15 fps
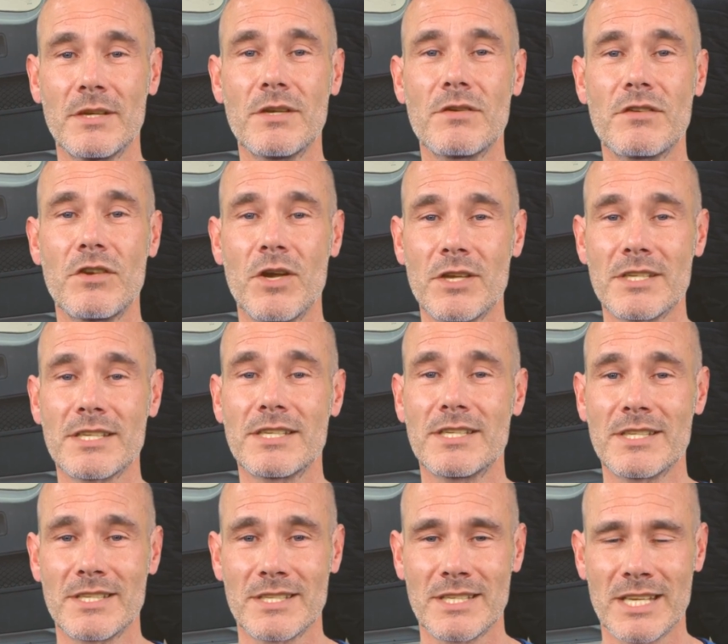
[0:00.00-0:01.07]
First,
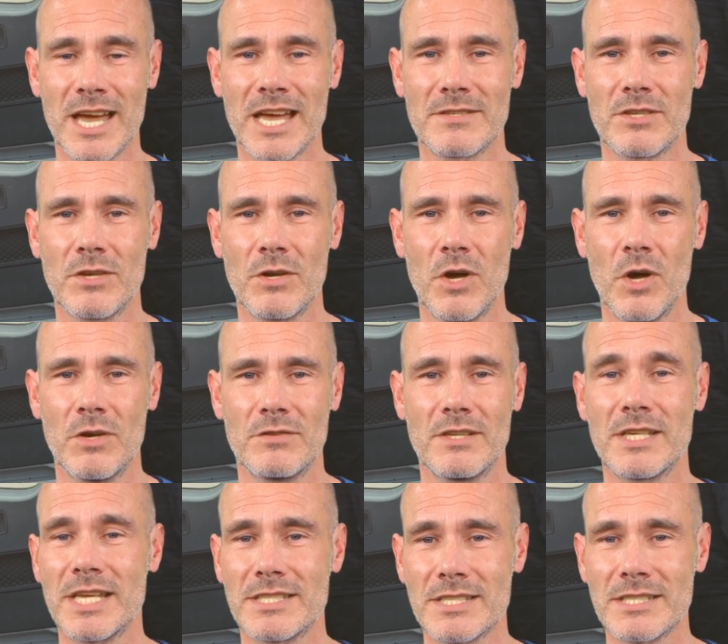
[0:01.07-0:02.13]
gather all the
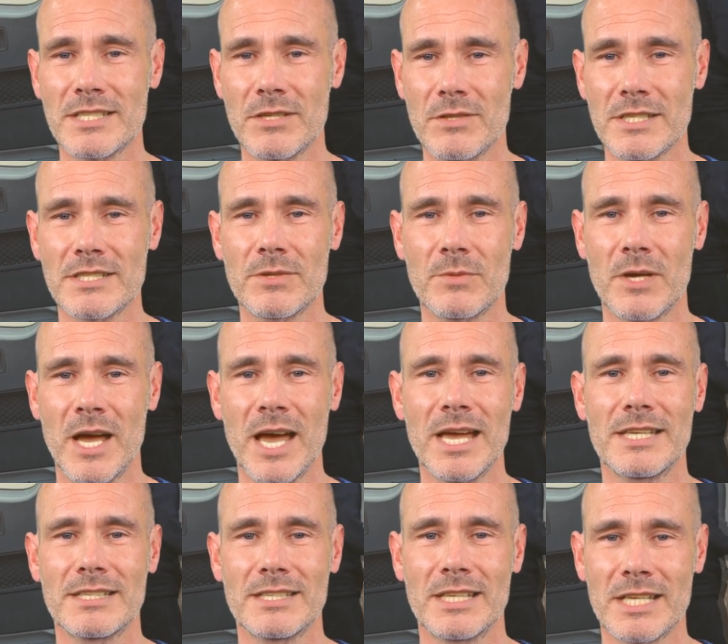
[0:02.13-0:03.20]
necessary
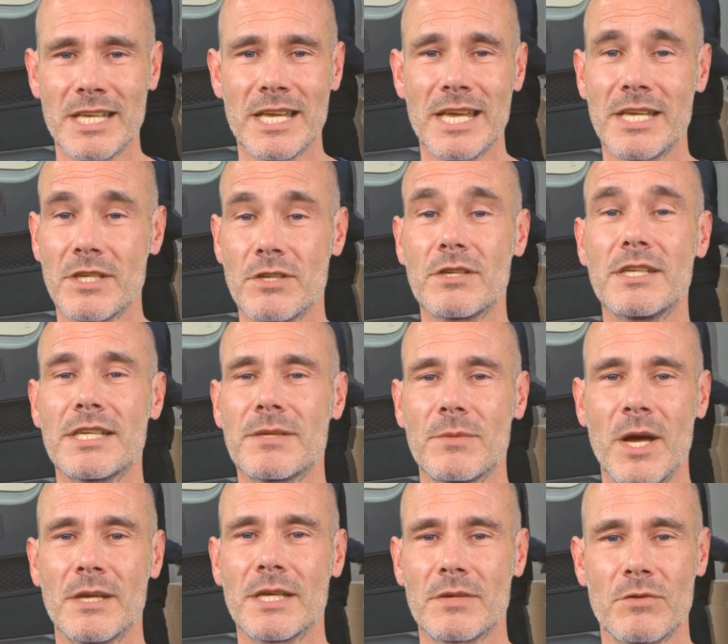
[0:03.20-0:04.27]
supplies, including
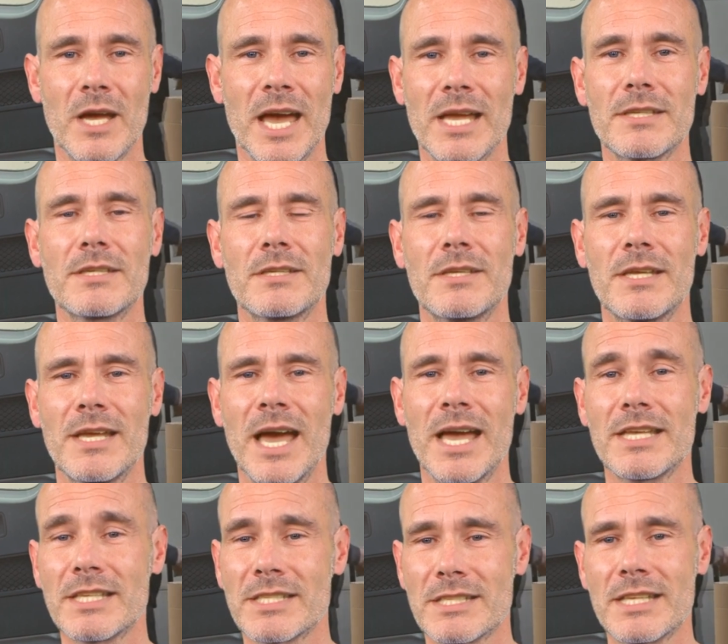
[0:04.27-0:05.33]
bubble wrap,
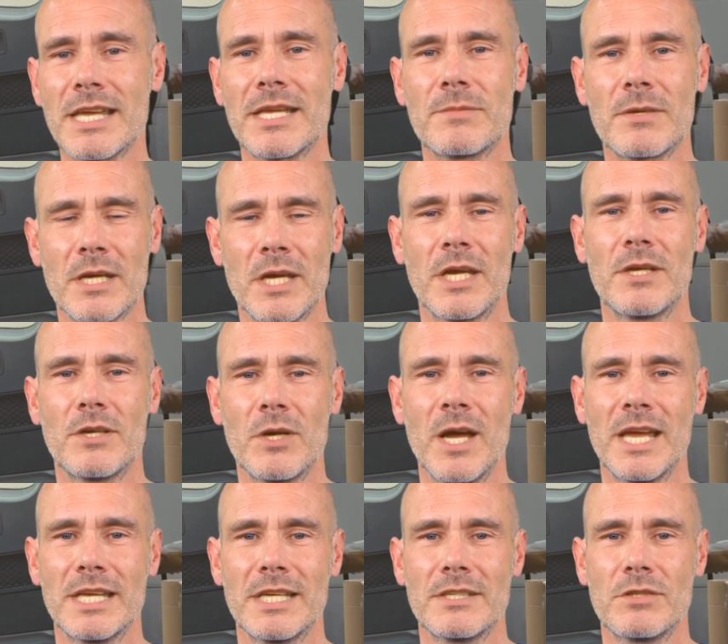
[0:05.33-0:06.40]
packing tape,
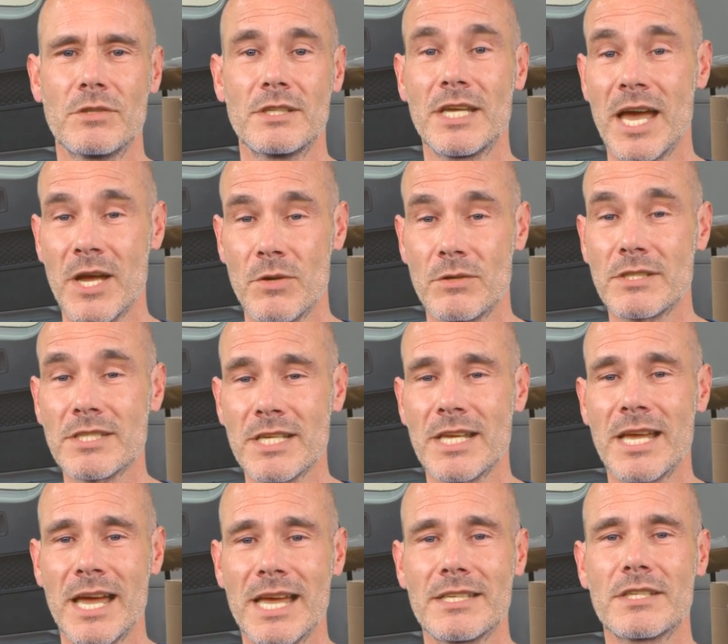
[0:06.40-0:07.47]
blankets or towels,
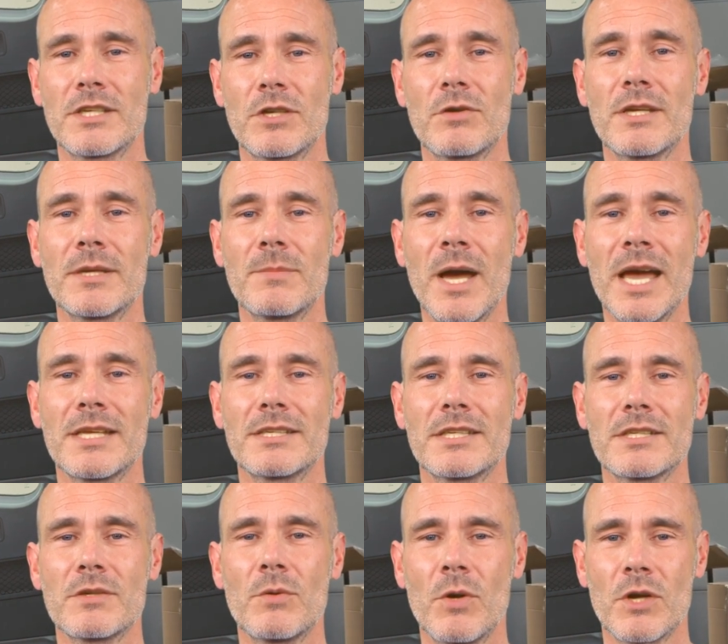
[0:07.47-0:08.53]
and sturdy
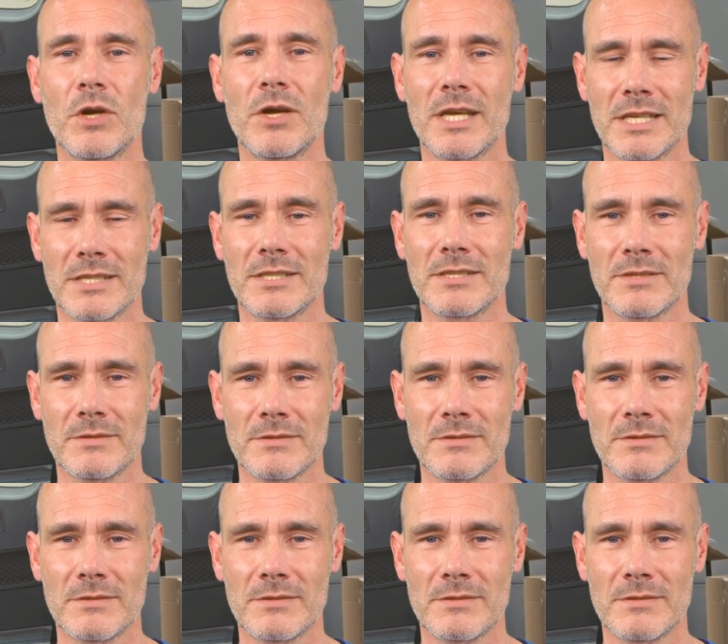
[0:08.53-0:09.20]
boxes or crates.